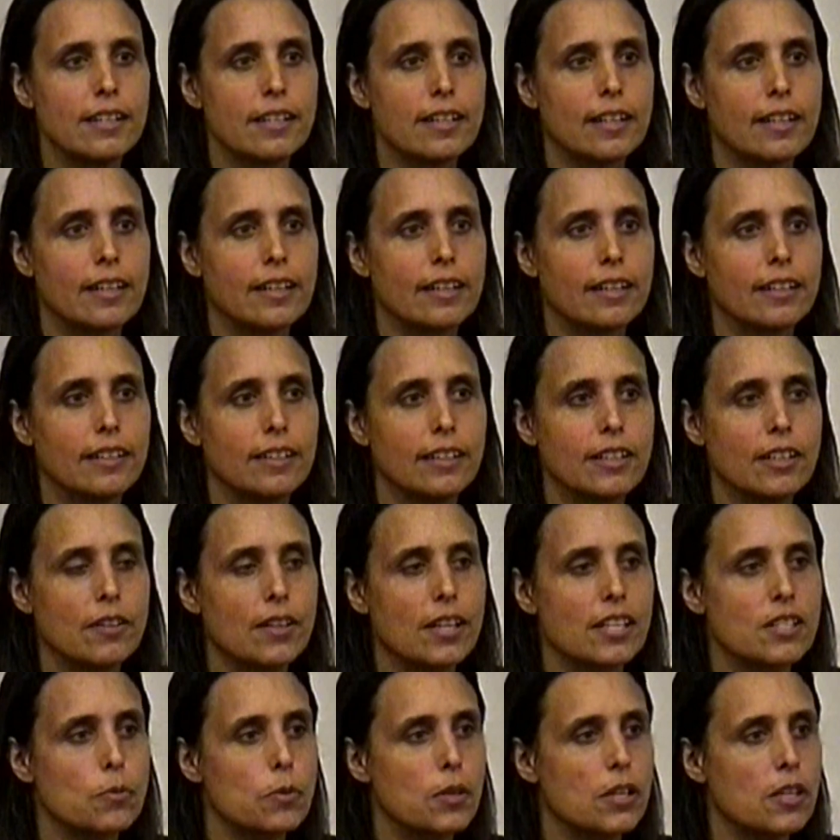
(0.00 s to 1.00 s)
And uh,
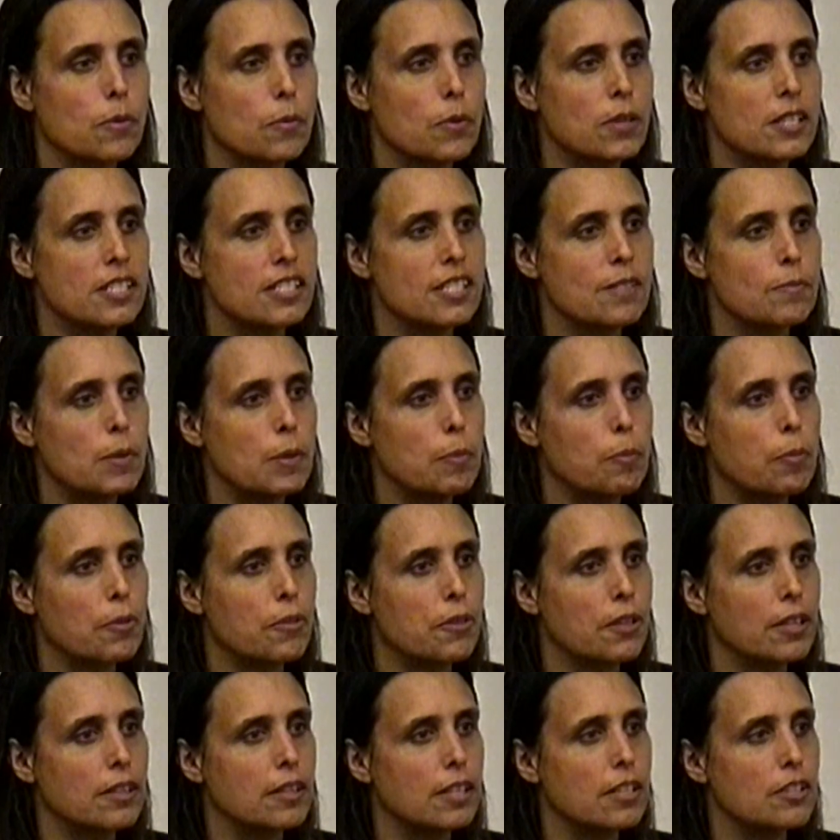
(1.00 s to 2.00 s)
you know that's one of the reasons
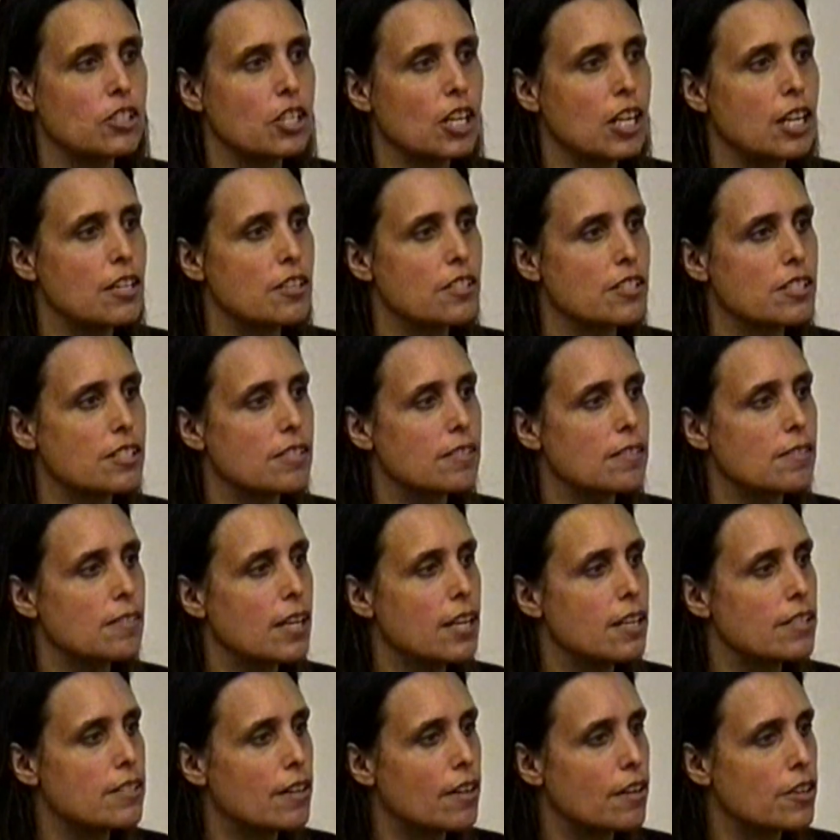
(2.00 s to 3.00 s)
people think that change
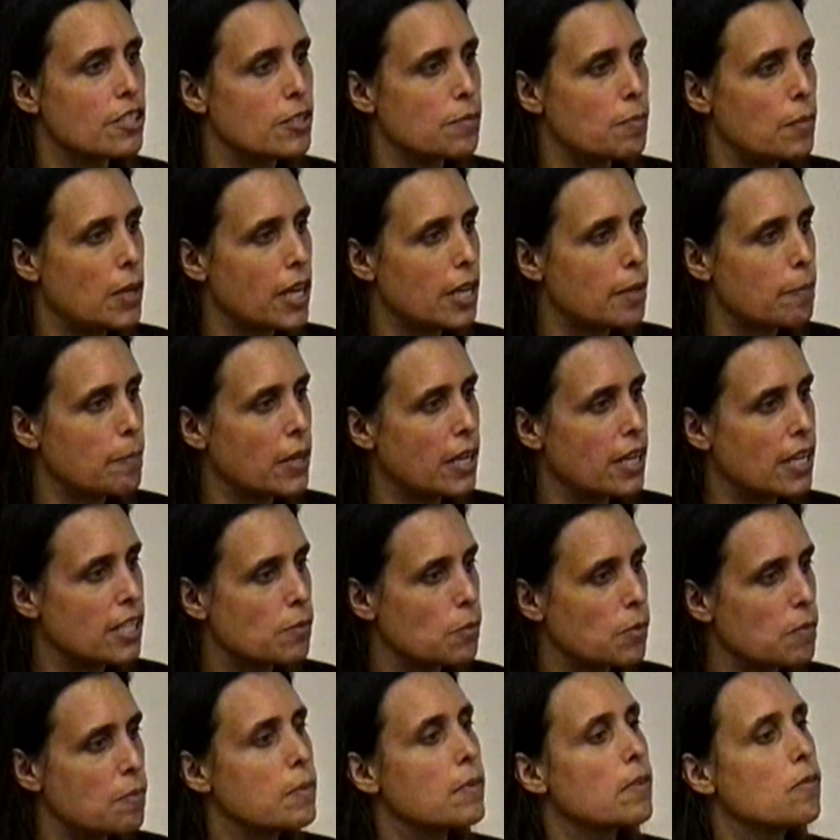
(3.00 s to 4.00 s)
is, is hard to make
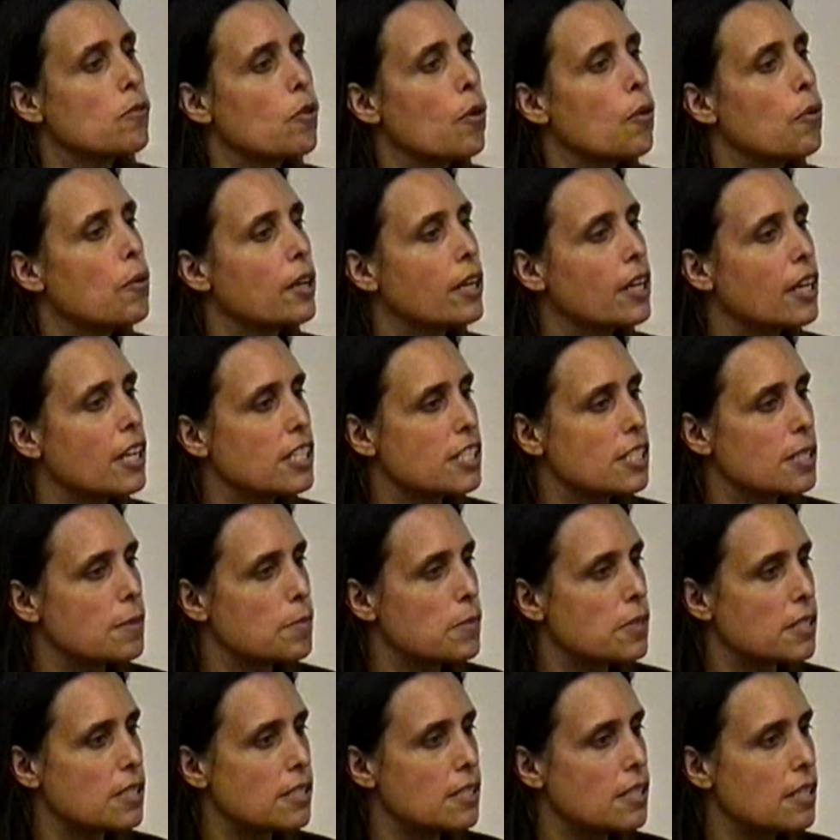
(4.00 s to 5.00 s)
because we've grown
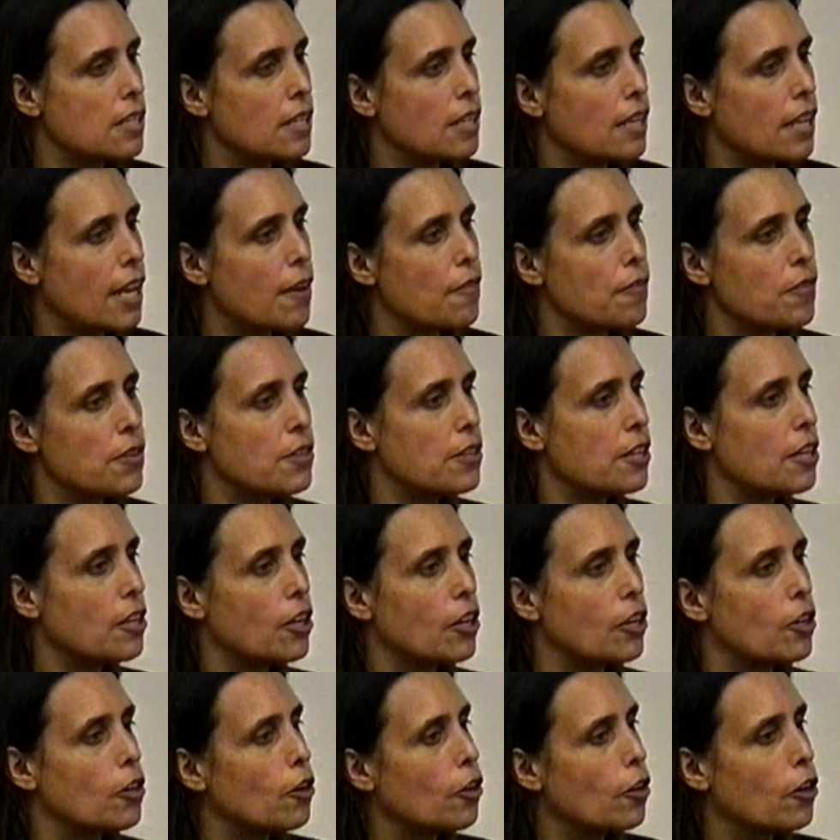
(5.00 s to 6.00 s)
accustomed to seeing
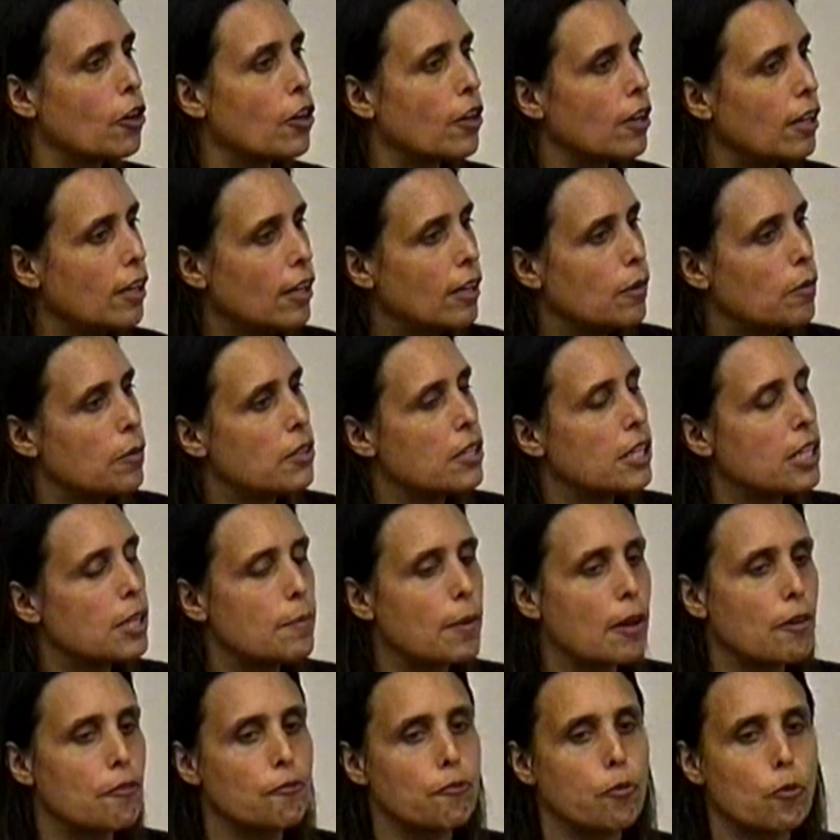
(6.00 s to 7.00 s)
everything occur
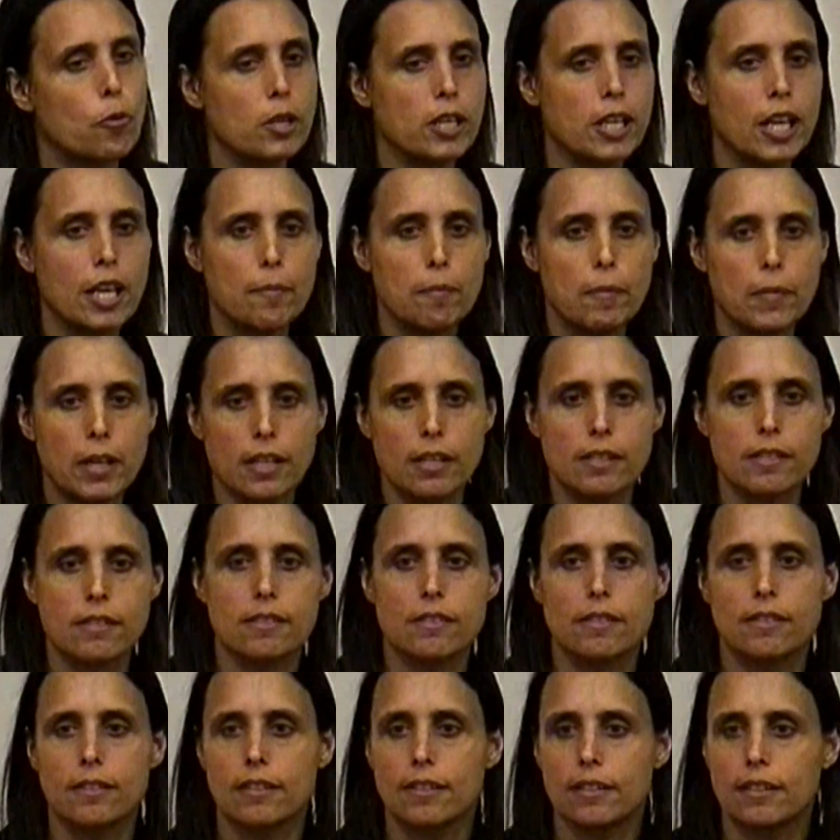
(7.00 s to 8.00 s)
within about 48
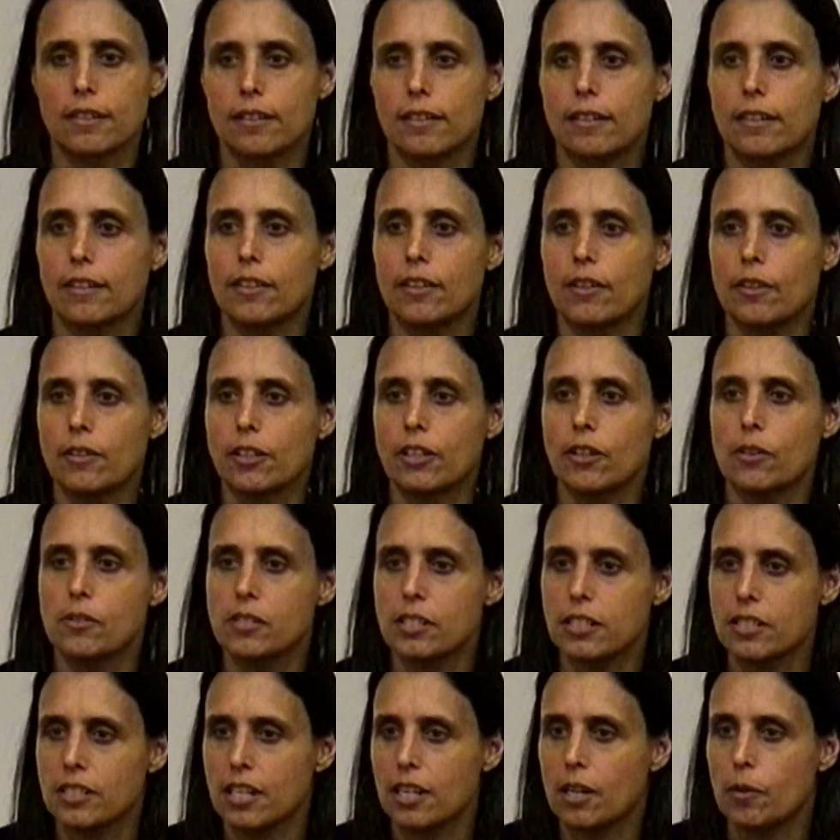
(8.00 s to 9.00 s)
minutes. You know,
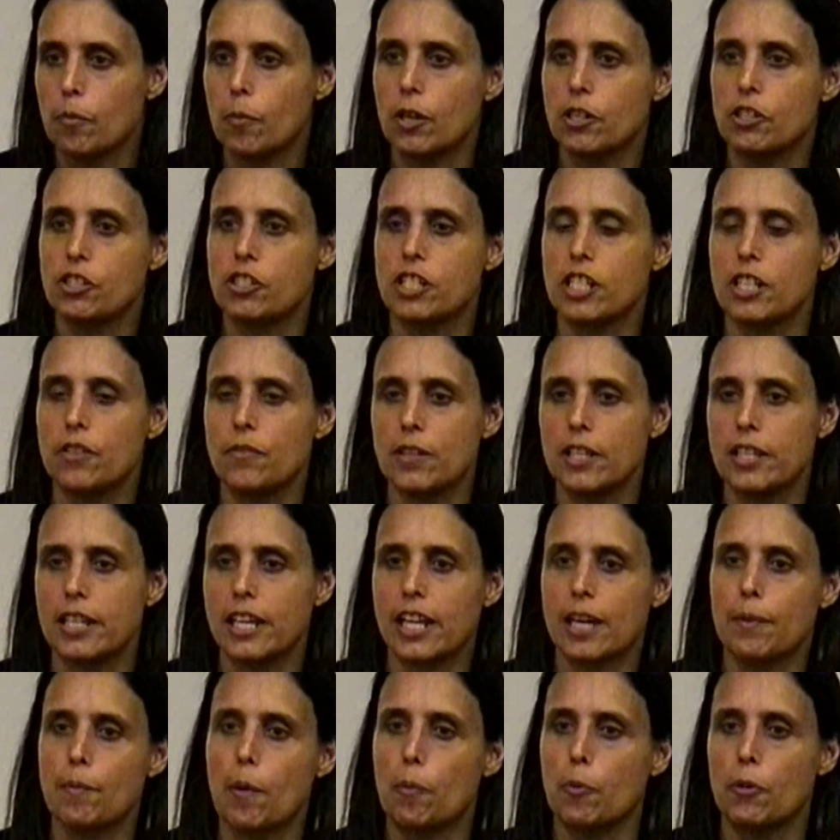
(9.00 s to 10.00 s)
go sit down and watch TV,
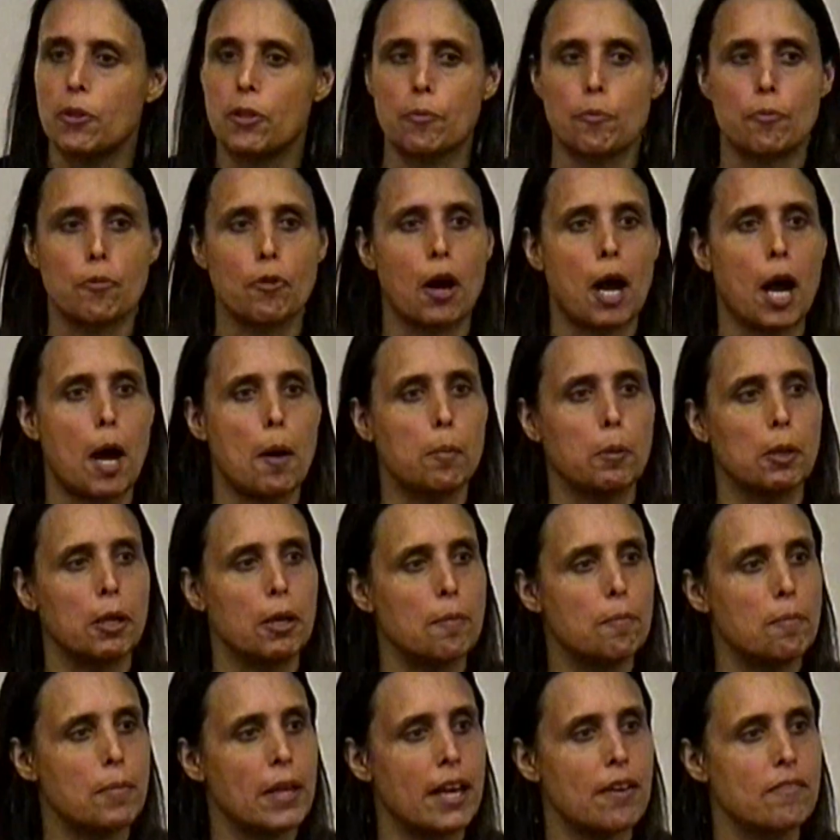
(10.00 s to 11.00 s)
they come up with a
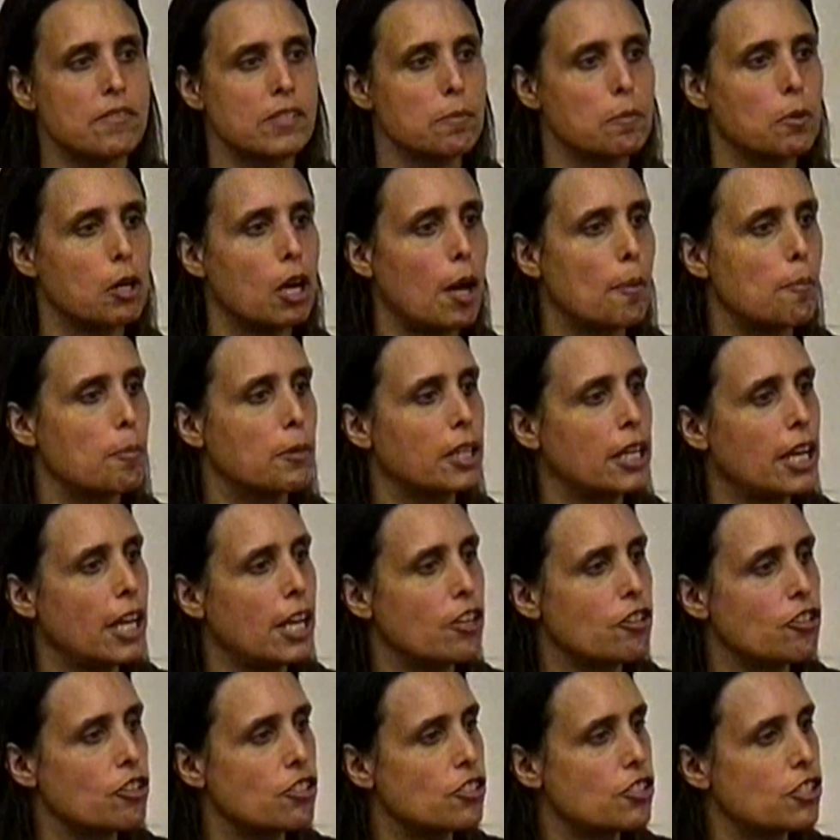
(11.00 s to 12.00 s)
problem, they have some
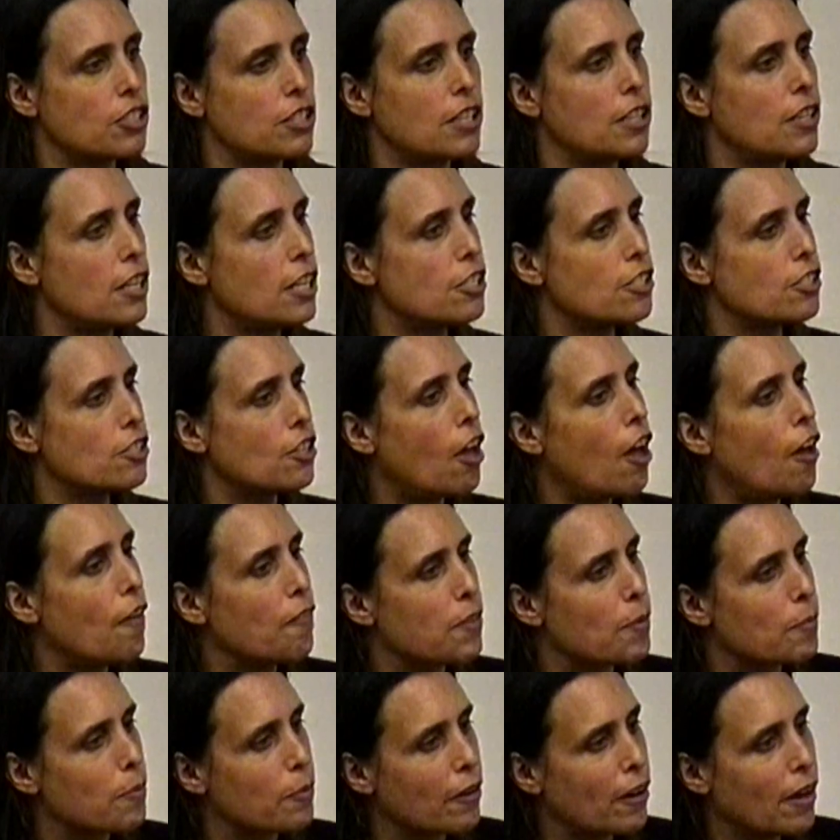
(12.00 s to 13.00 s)
complications, and then they
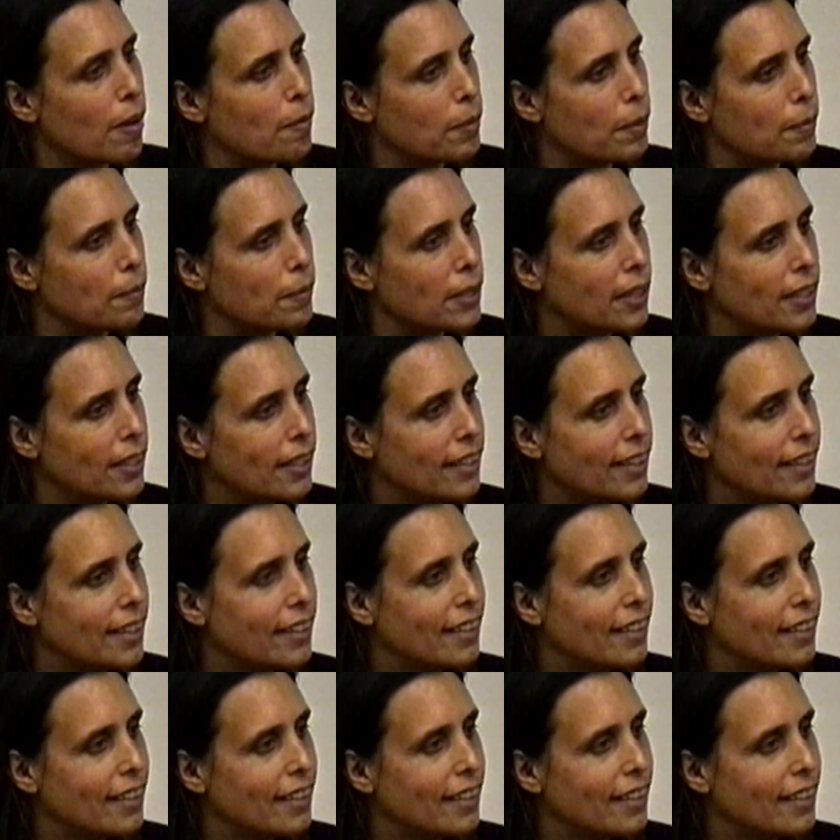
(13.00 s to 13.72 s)
solve the problem.